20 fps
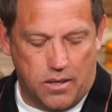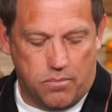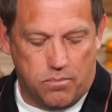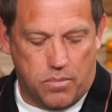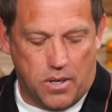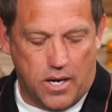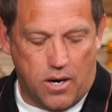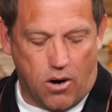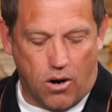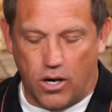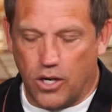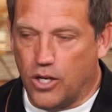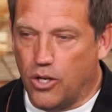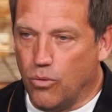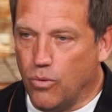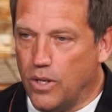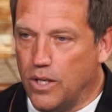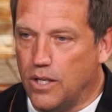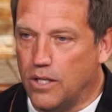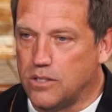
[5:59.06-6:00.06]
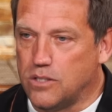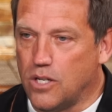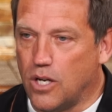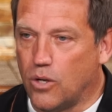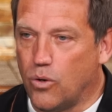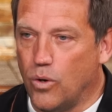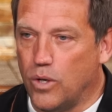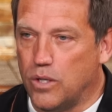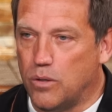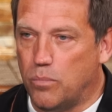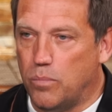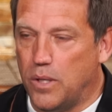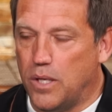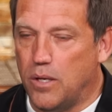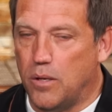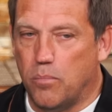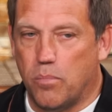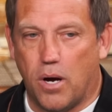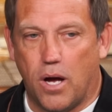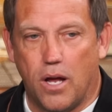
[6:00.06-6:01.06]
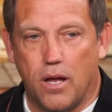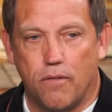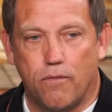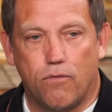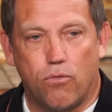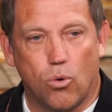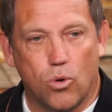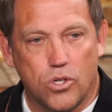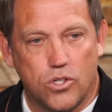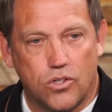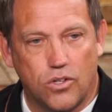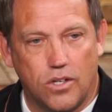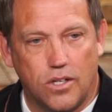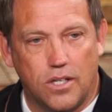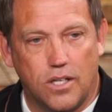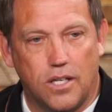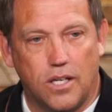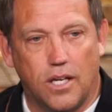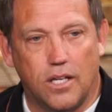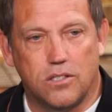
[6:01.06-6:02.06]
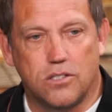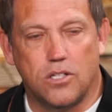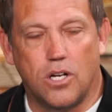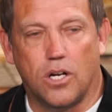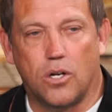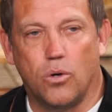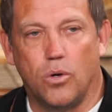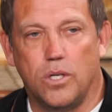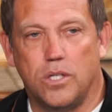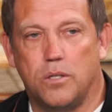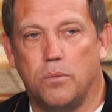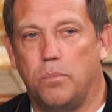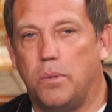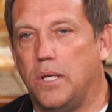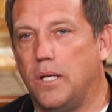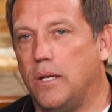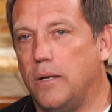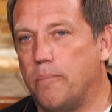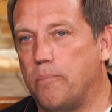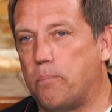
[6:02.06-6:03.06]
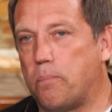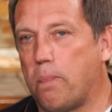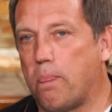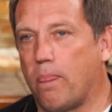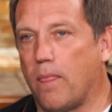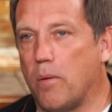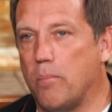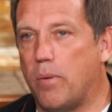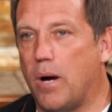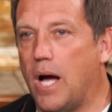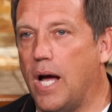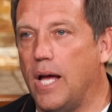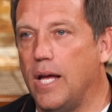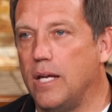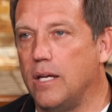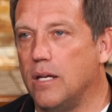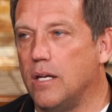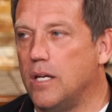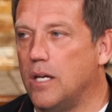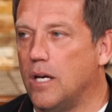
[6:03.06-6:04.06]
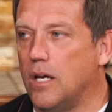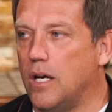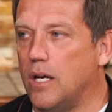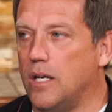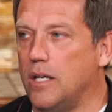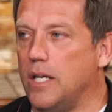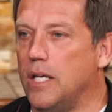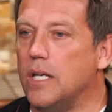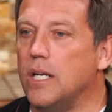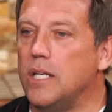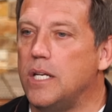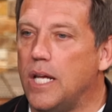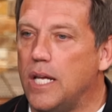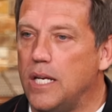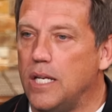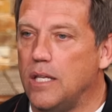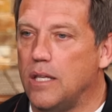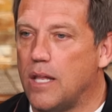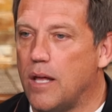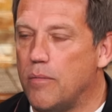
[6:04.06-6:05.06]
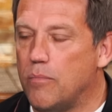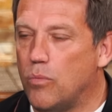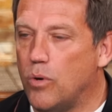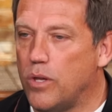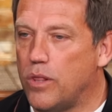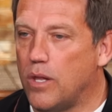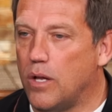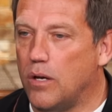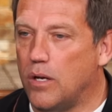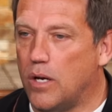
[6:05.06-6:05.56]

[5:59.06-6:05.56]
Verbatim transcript: by arguing, it's not going to be by forcing, it's not going to be by uh, inundating them with uh,